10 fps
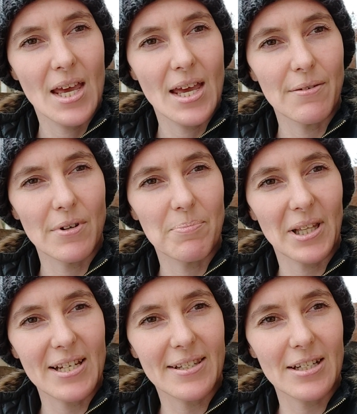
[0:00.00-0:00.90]
and
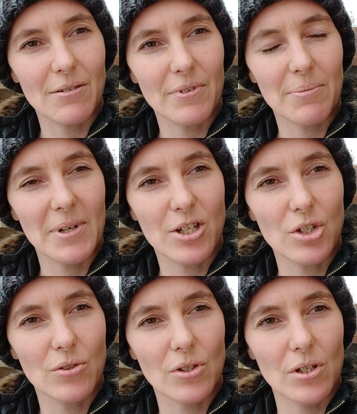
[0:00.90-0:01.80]
replaced it with my
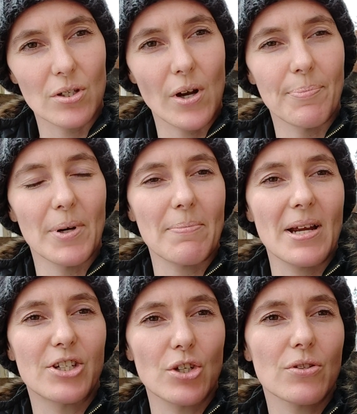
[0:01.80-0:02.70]
juicer. So I put
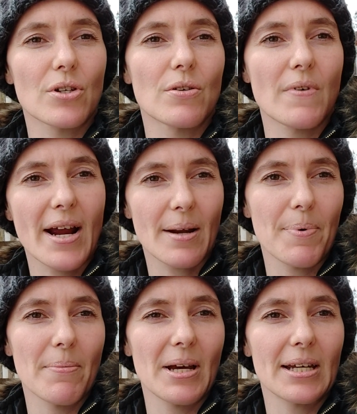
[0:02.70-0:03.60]
my juicer right up
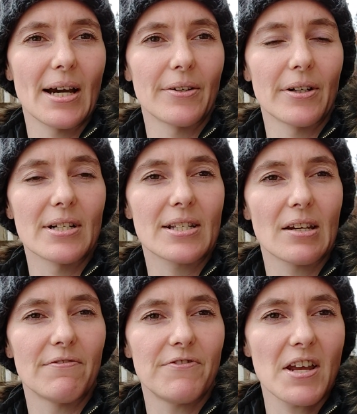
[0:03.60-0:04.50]
on my counter. It's
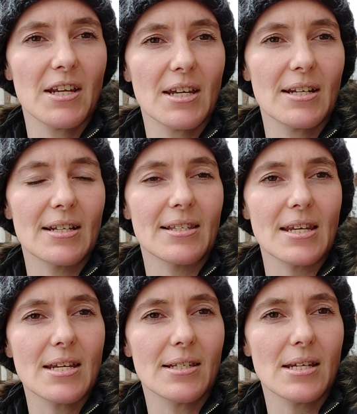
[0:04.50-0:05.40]
convenient, it's
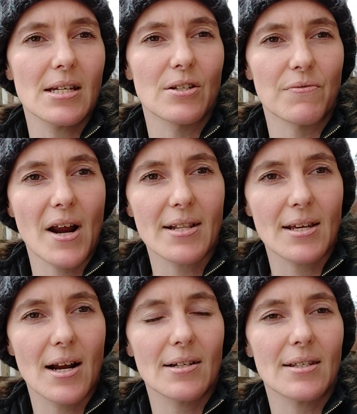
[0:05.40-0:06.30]
easy, it's right
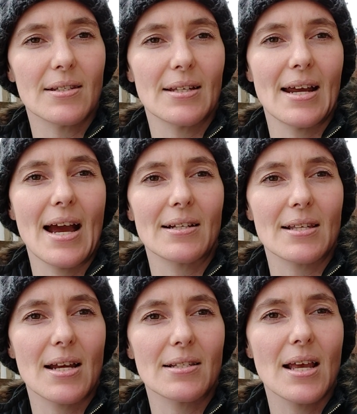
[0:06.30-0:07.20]
there, it's easy to
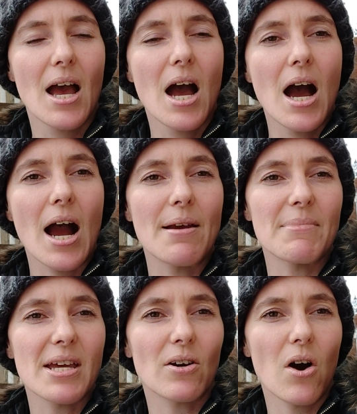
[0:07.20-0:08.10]
access. I
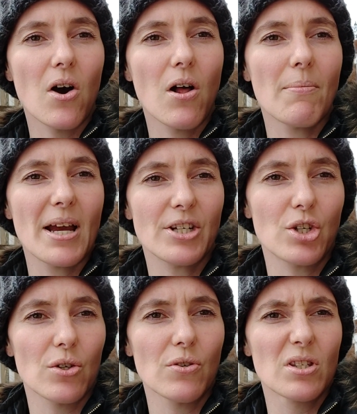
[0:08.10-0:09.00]
make all my
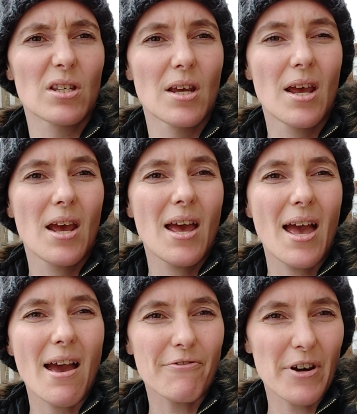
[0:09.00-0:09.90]
juice
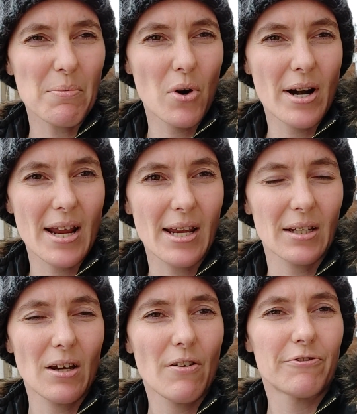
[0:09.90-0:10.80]
every
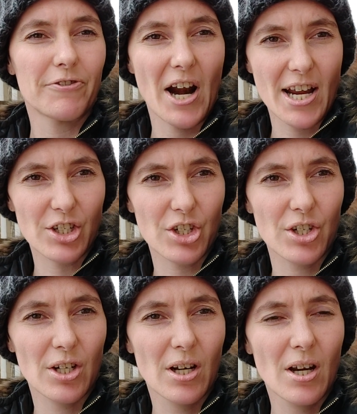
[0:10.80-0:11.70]
morning, fresh,